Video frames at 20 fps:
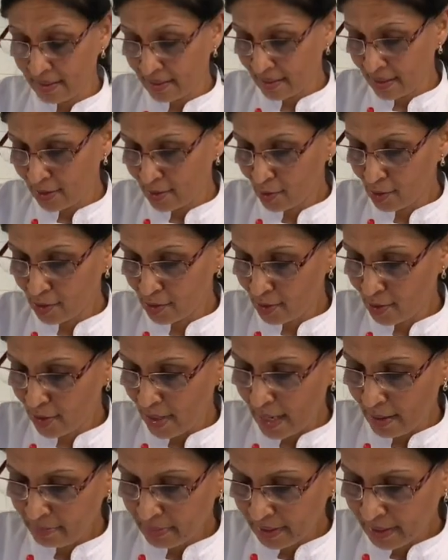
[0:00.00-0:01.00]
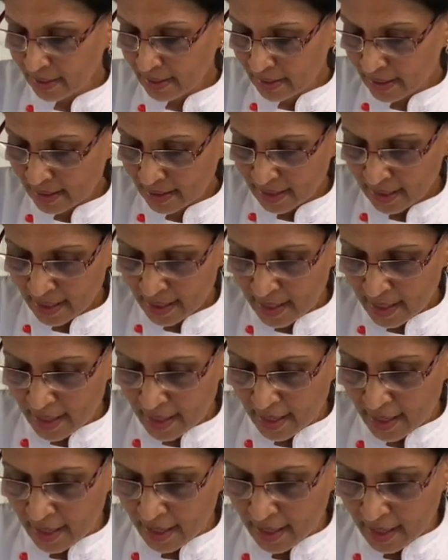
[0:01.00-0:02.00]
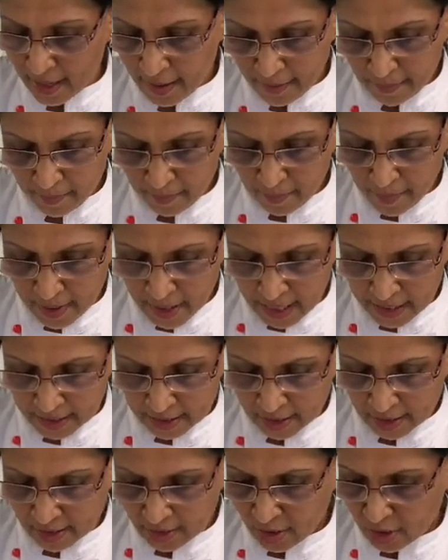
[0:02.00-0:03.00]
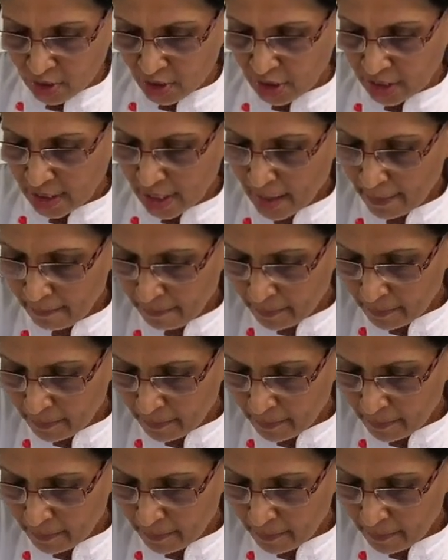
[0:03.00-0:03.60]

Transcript: This also happens. Let's dish it up.